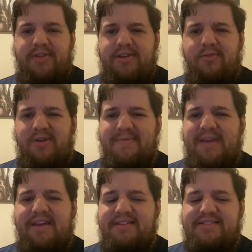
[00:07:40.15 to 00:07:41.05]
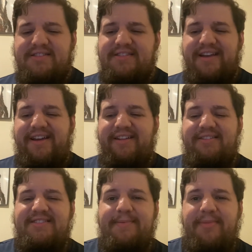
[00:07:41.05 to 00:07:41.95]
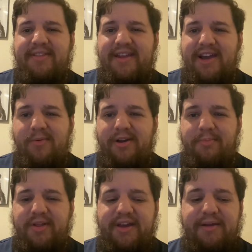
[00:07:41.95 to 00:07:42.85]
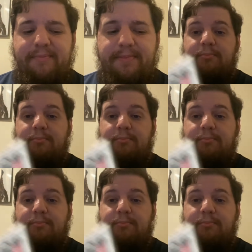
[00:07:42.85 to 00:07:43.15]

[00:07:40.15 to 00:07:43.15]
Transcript: the new remake is just not something that I want to play.